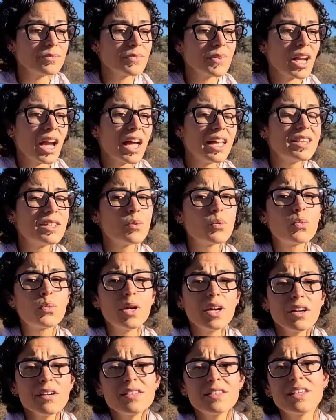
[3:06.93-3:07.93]
And the
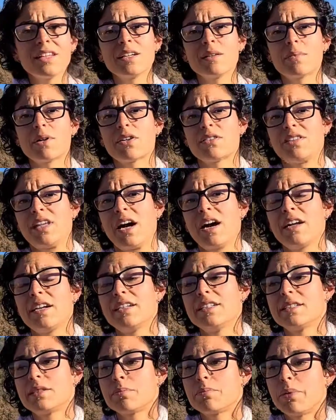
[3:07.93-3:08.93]
weird thing about that
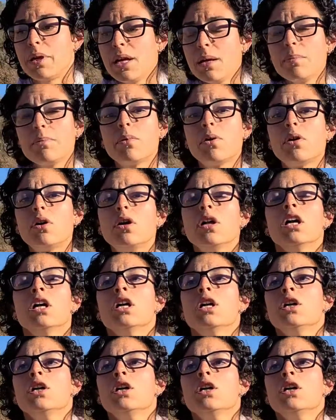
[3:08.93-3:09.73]
is that people